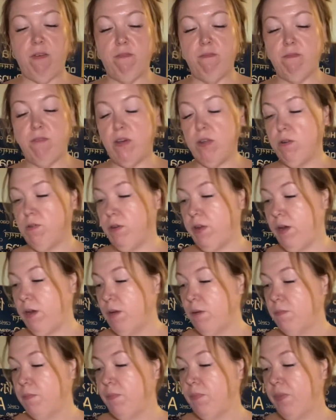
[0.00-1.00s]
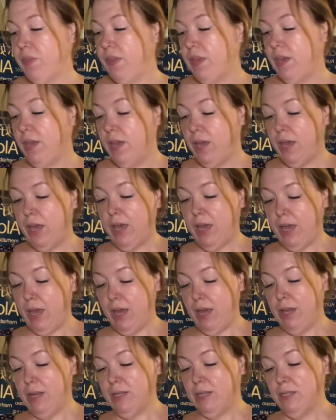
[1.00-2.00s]
funnel here
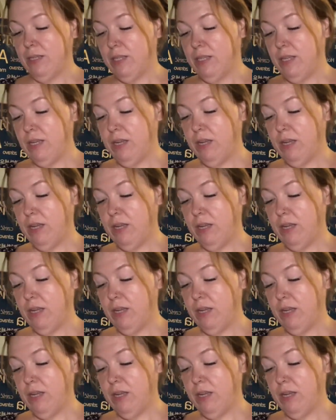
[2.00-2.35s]
and